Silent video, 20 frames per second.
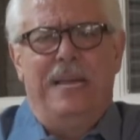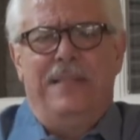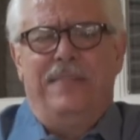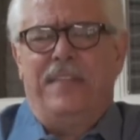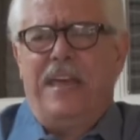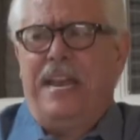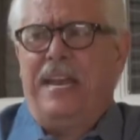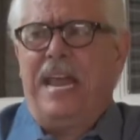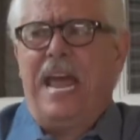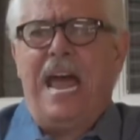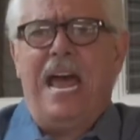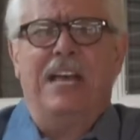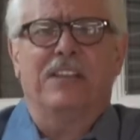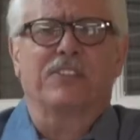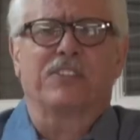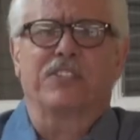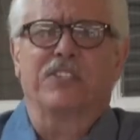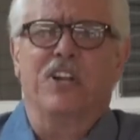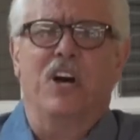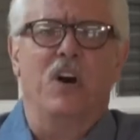That
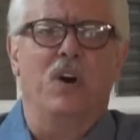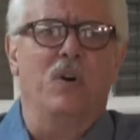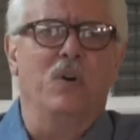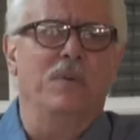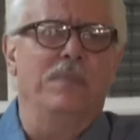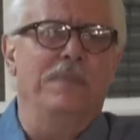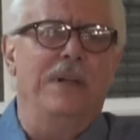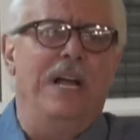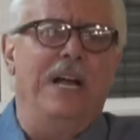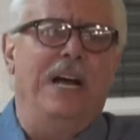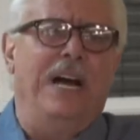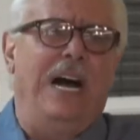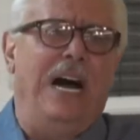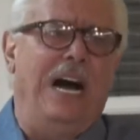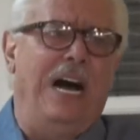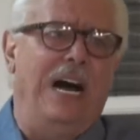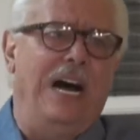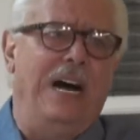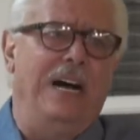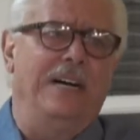has no
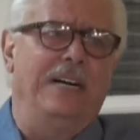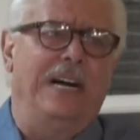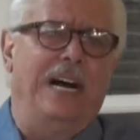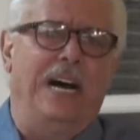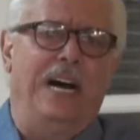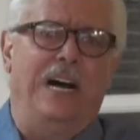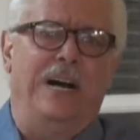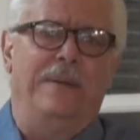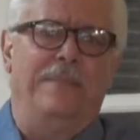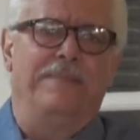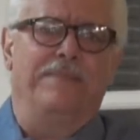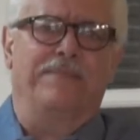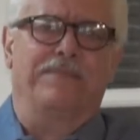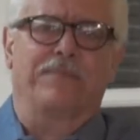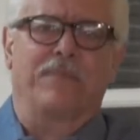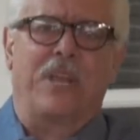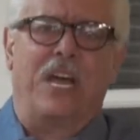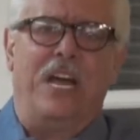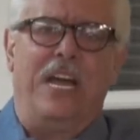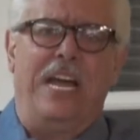uh, um,
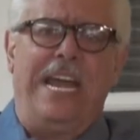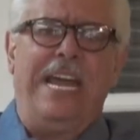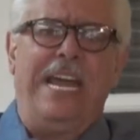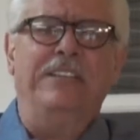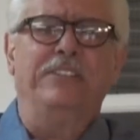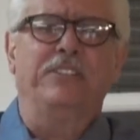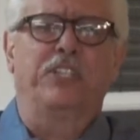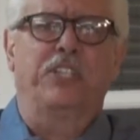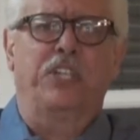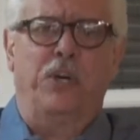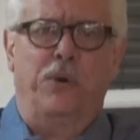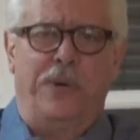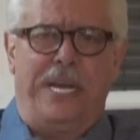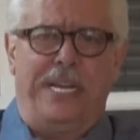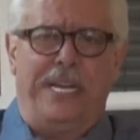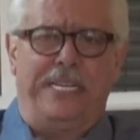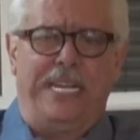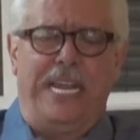end to it.